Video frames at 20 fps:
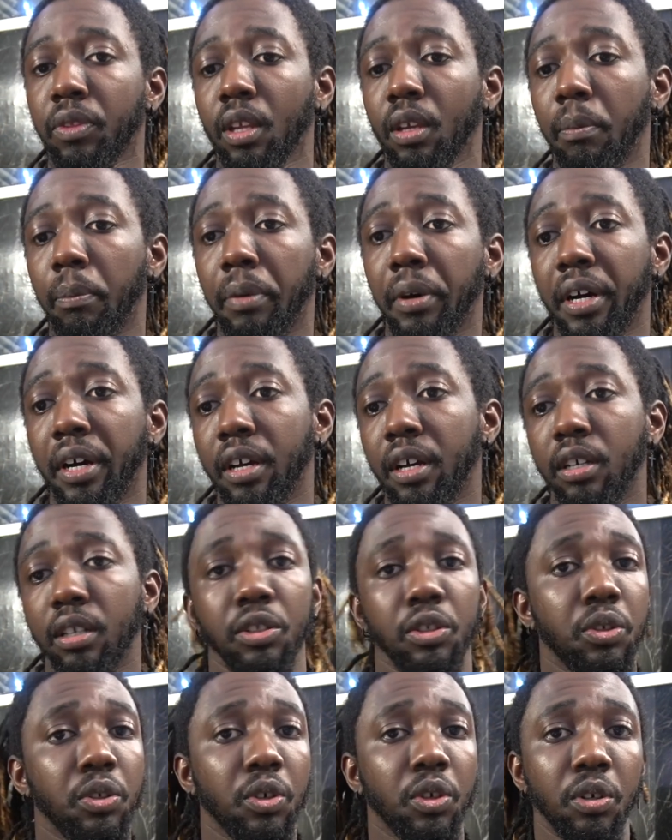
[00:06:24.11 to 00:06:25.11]
But
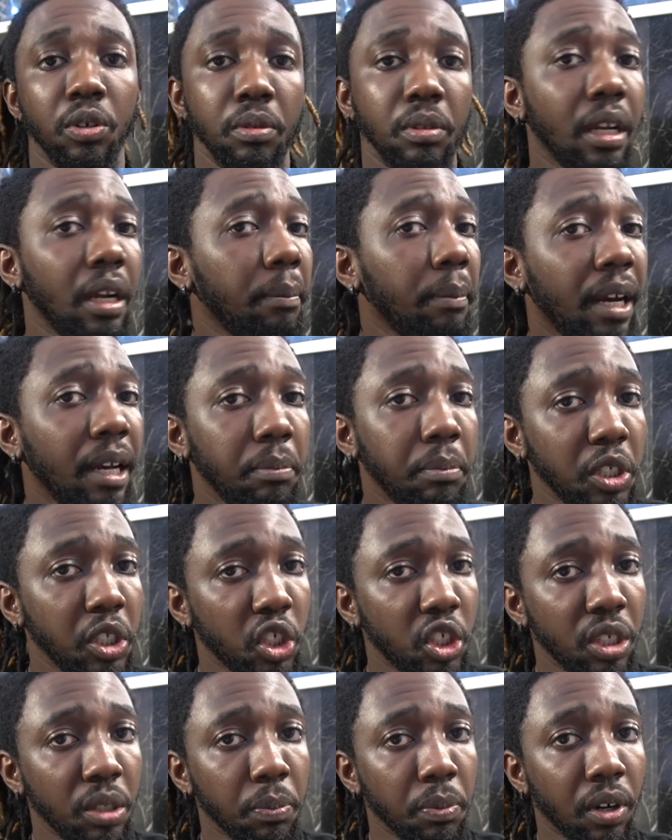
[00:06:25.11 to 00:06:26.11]
there might be
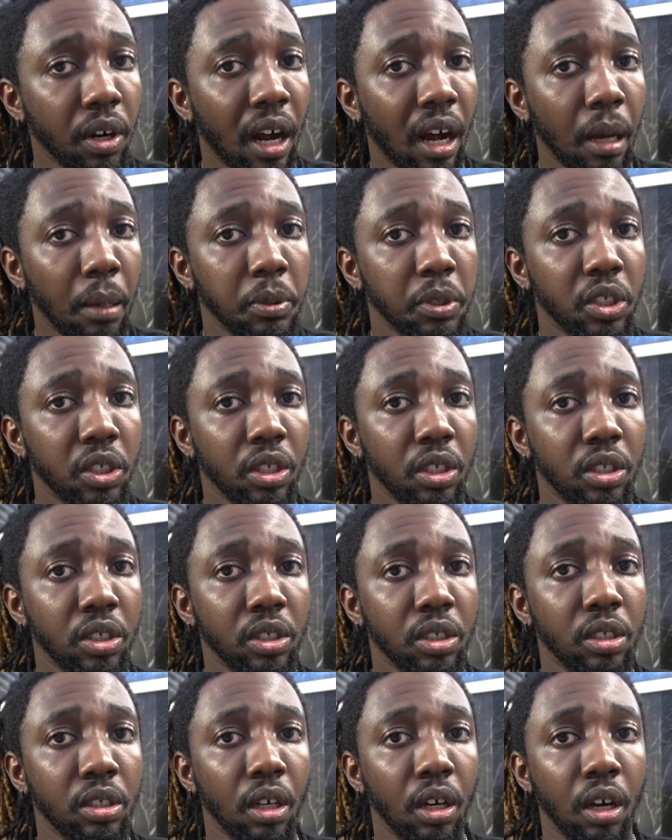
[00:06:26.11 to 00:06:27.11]
cheaper
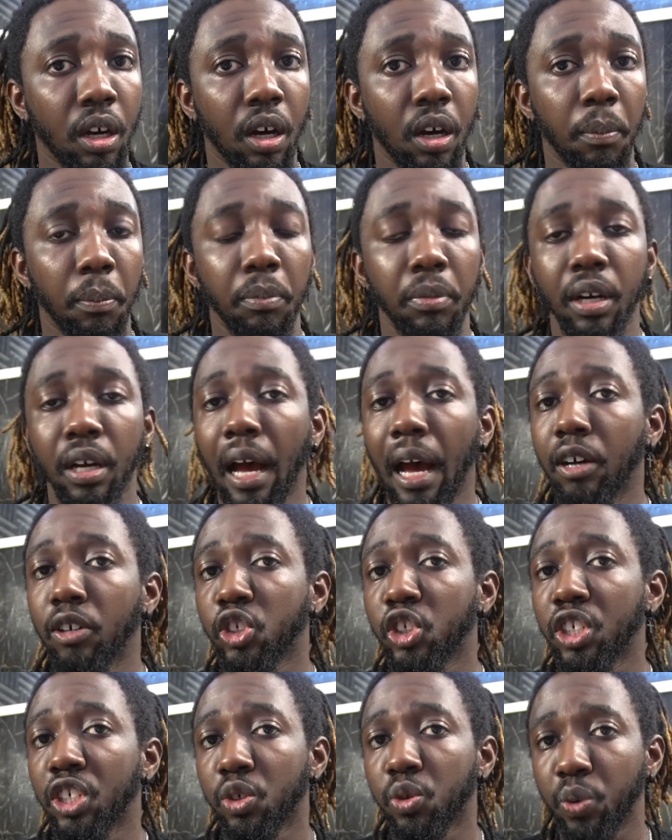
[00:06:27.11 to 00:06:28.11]
options, but I'll
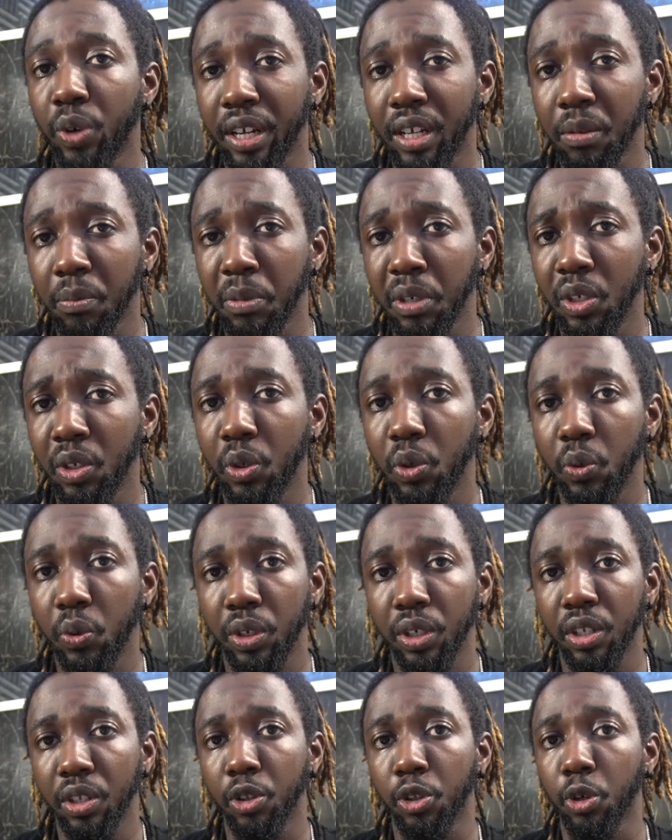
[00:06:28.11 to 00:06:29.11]
just recommend
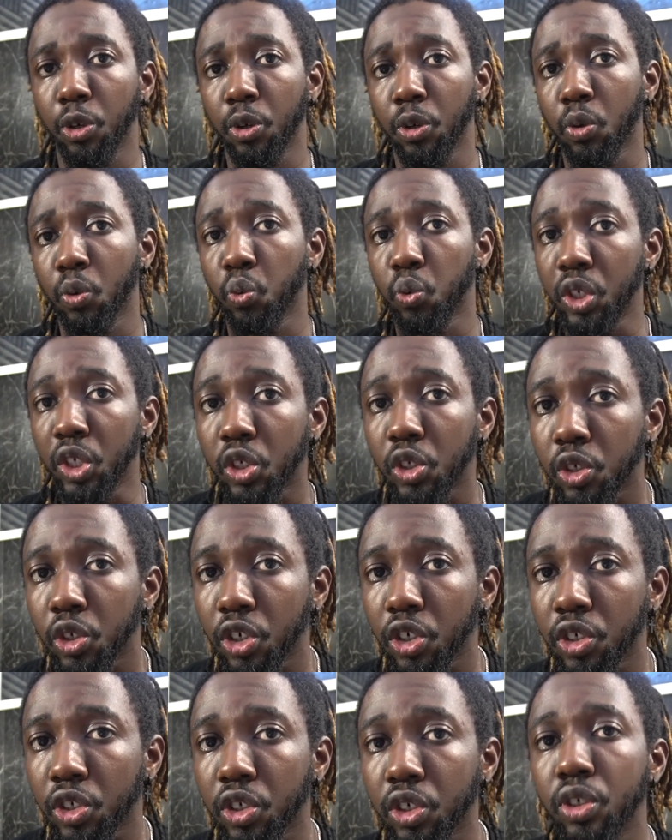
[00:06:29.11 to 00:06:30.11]
doing thorough
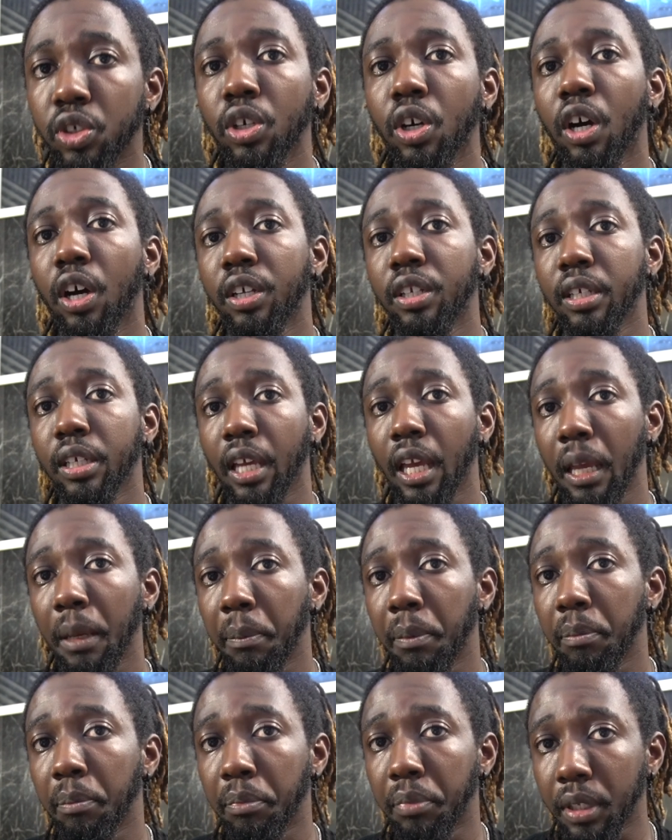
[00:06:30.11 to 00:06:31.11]
research on the
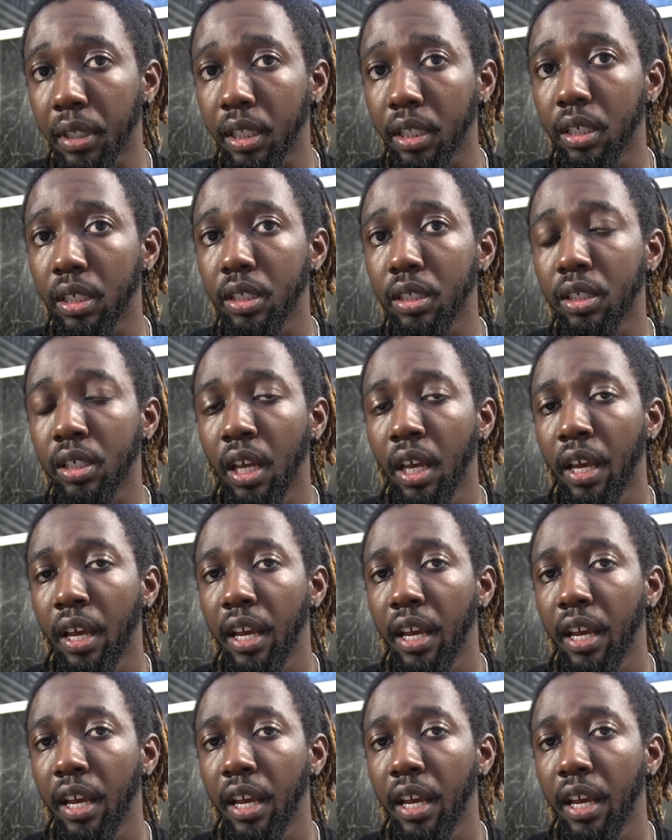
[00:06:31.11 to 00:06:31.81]
capabilities,